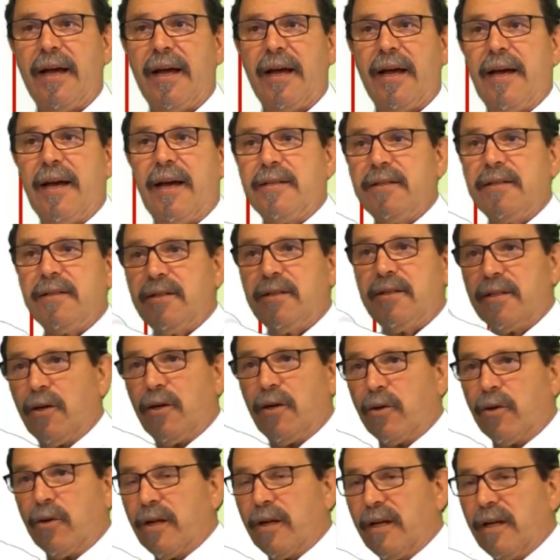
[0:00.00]
and
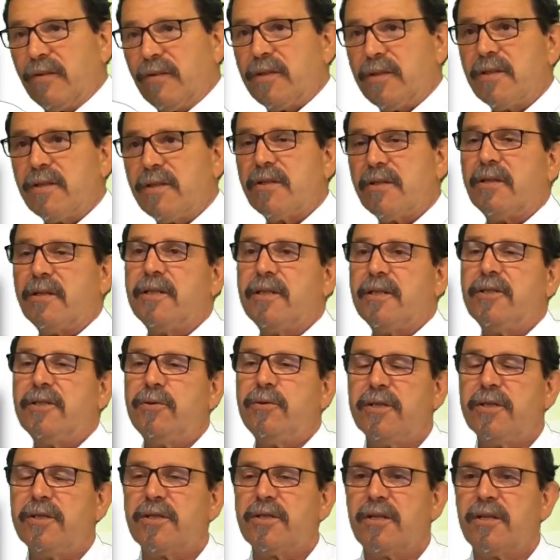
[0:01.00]
on the left hand side
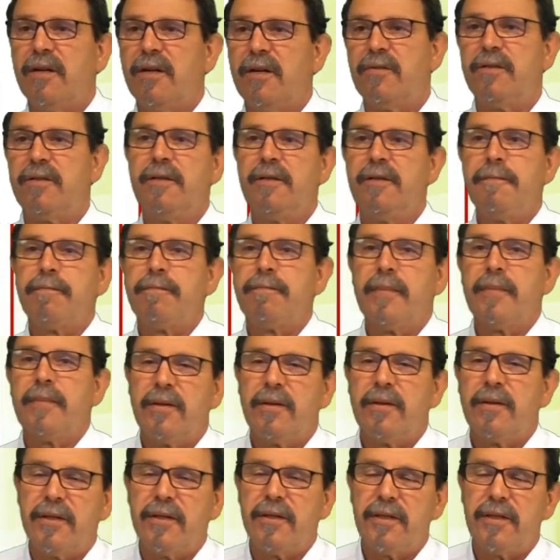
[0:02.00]
you discover
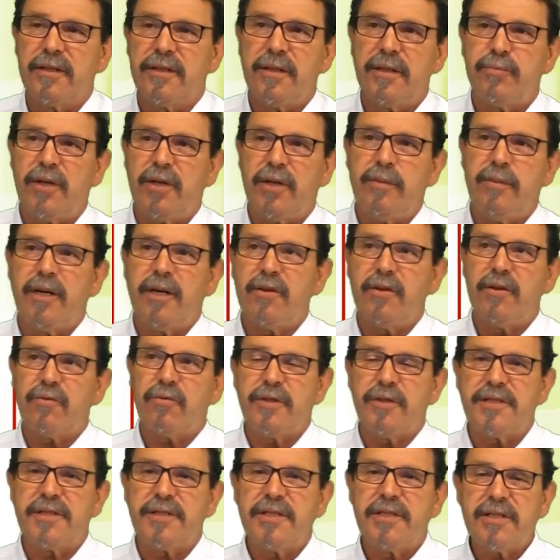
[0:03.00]
the Teprema
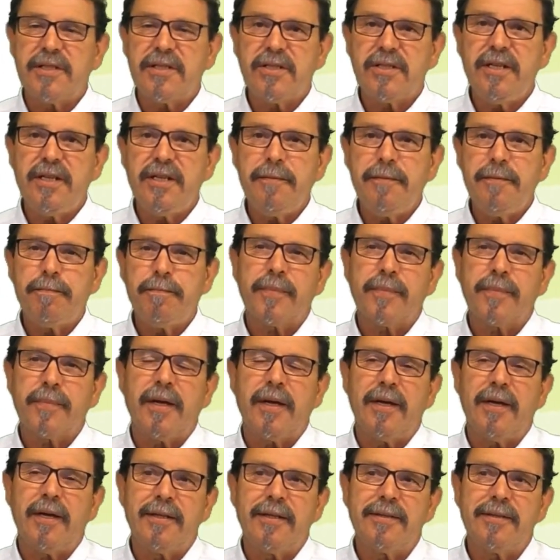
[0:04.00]
360,
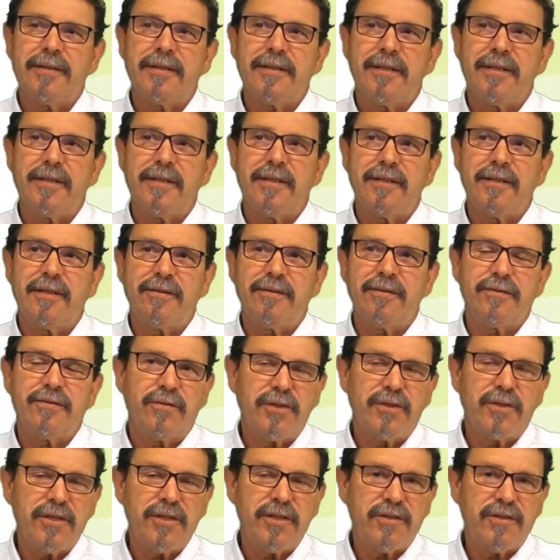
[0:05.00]
and
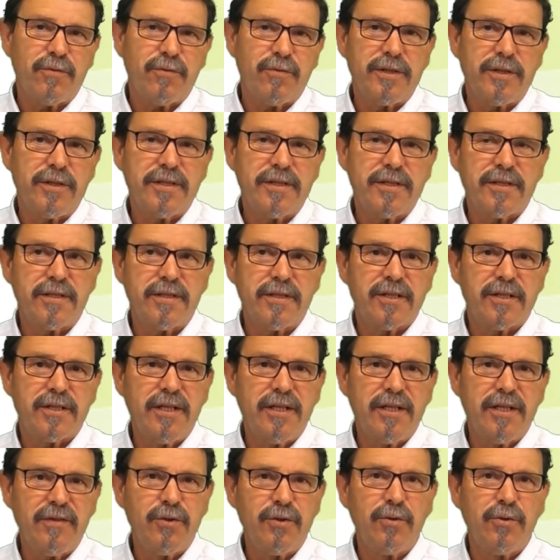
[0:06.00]
this, for instance,
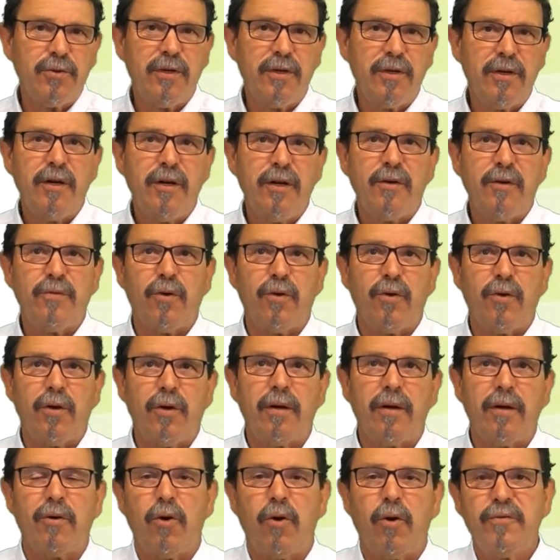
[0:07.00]
gives you
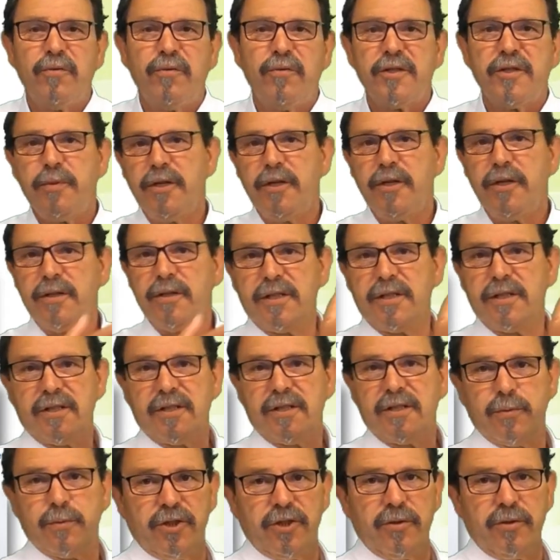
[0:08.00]
for office
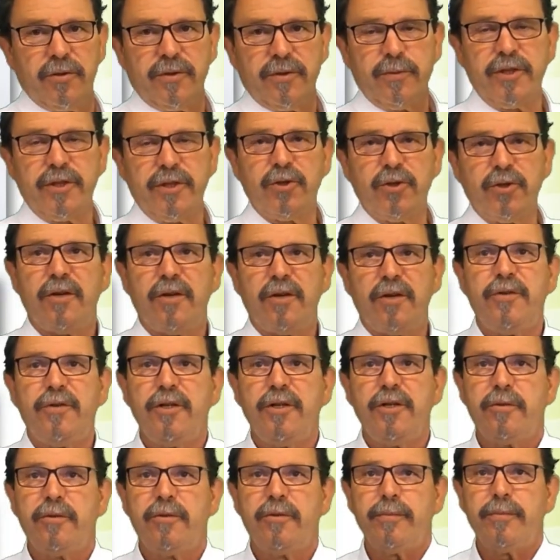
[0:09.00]
buildings, which we do have
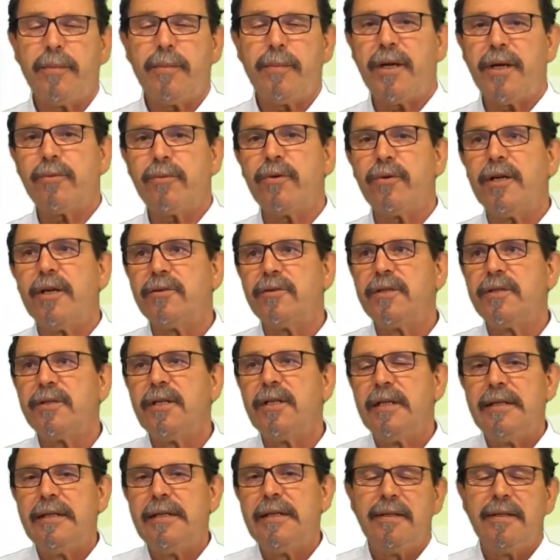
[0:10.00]
here in my background,